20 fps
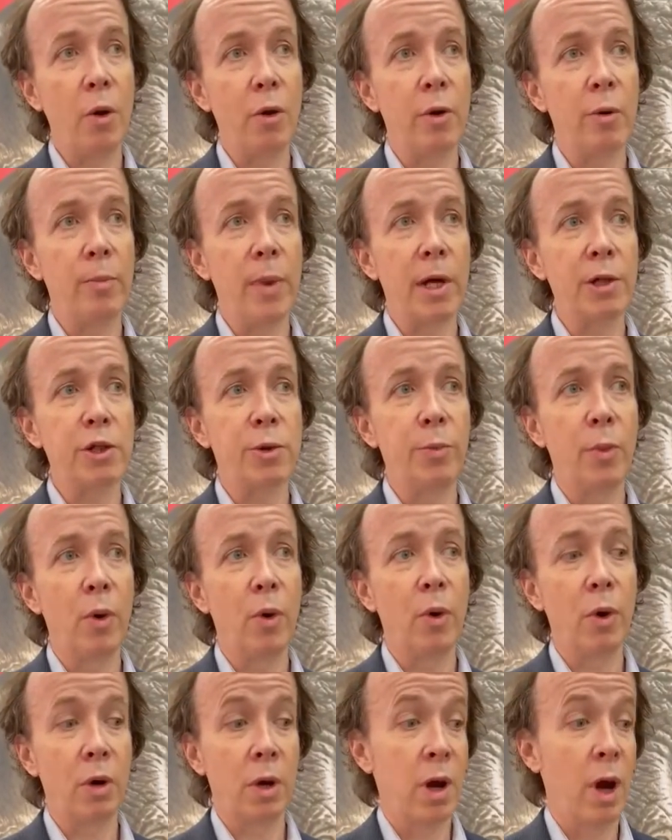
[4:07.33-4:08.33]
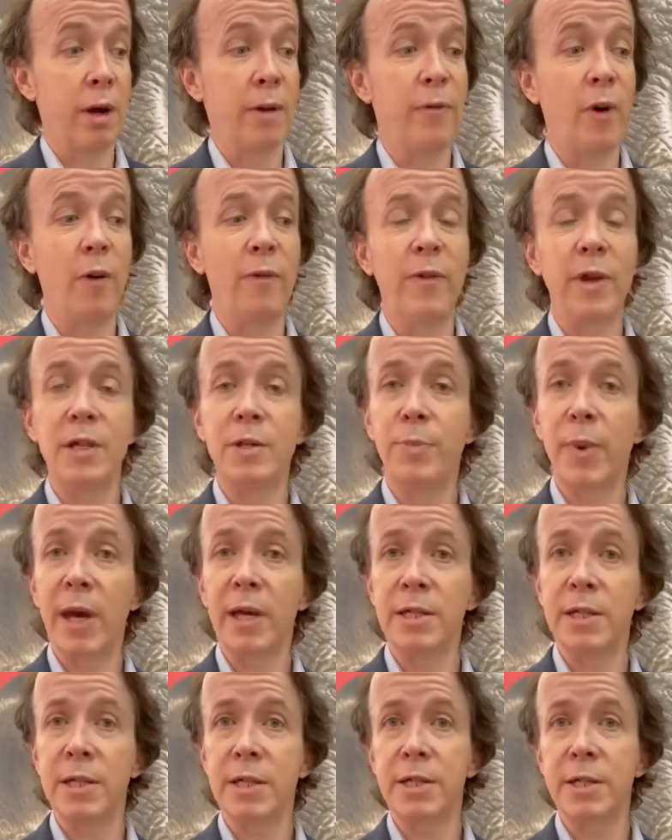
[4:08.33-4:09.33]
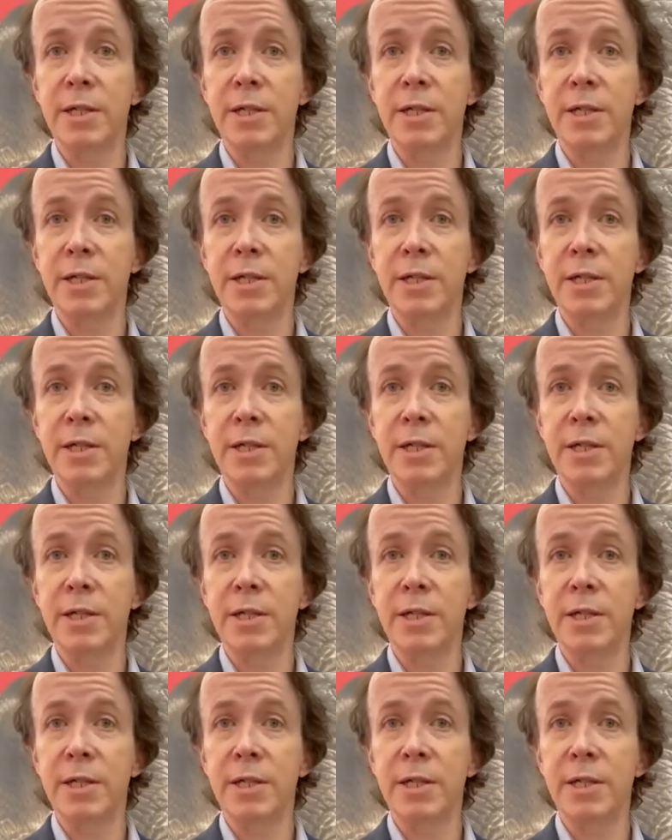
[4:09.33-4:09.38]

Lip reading: a much more kind of obvious basis.